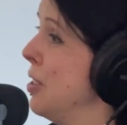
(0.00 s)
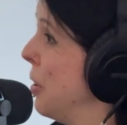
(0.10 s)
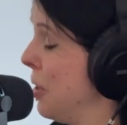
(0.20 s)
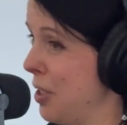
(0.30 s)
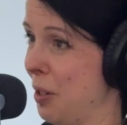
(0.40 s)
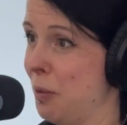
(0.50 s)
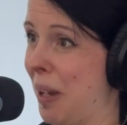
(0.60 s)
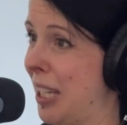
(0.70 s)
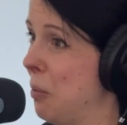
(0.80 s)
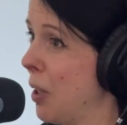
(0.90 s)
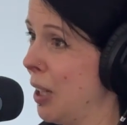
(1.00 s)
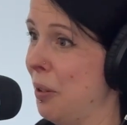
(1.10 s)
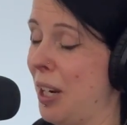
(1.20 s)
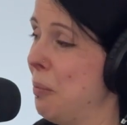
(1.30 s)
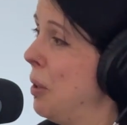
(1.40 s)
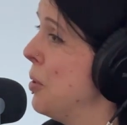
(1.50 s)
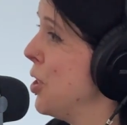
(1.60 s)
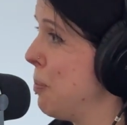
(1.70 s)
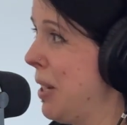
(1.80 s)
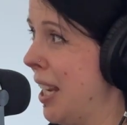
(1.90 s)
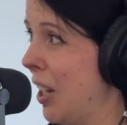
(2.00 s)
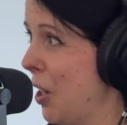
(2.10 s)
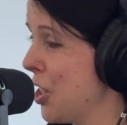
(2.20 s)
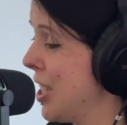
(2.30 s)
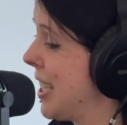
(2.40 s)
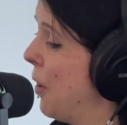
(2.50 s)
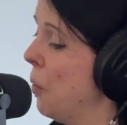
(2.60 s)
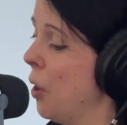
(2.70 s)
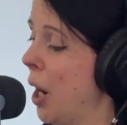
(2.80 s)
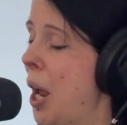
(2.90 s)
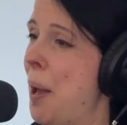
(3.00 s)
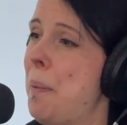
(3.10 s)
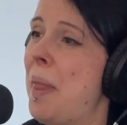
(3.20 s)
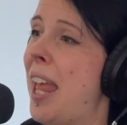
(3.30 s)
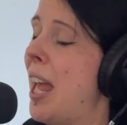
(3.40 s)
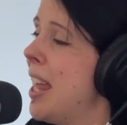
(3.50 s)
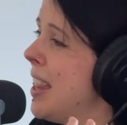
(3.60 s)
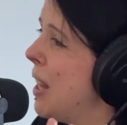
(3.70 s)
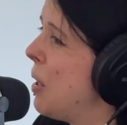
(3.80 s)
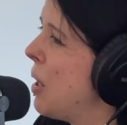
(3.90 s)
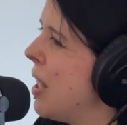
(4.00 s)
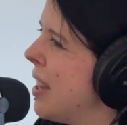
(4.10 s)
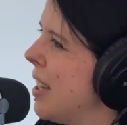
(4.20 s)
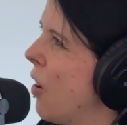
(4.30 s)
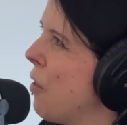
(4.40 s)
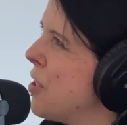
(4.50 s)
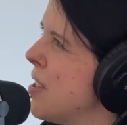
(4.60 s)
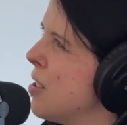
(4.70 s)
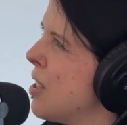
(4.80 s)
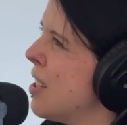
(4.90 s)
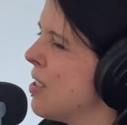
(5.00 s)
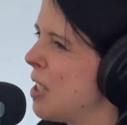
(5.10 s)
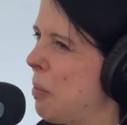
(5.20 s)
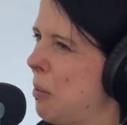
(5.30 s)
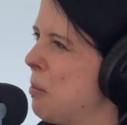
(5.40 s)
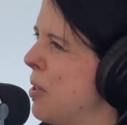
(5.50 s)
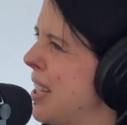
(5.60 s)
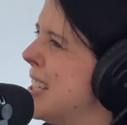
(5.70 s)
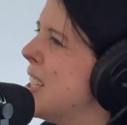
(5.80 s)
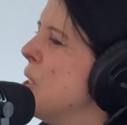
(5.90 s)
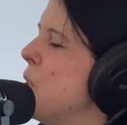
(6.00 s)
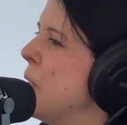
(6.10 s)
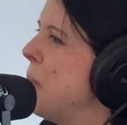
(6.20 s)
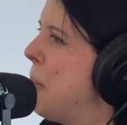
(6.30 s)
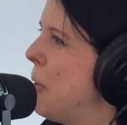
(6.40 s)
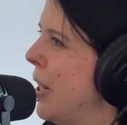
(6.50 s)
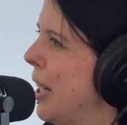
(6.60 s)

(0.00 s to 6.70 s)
though there's no spiky workload and we were just being cautious. Or often there's this problem with institutional memory